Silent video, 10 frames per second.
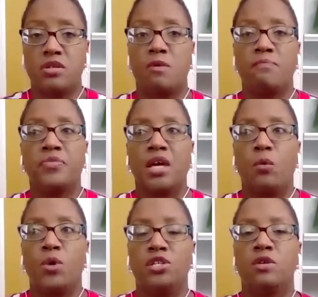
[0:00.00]
So
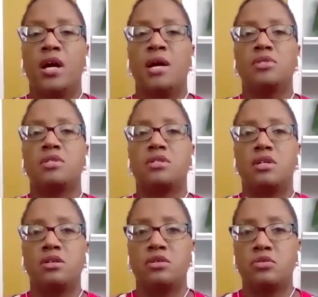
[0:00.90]
when you're able to
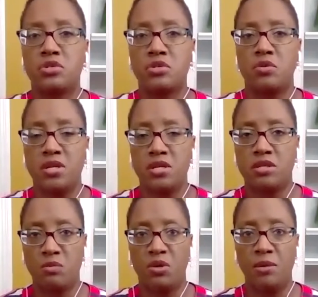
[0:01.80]
tell those stories
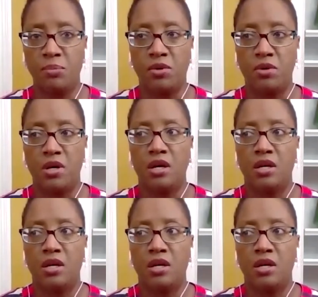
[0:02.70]
to people,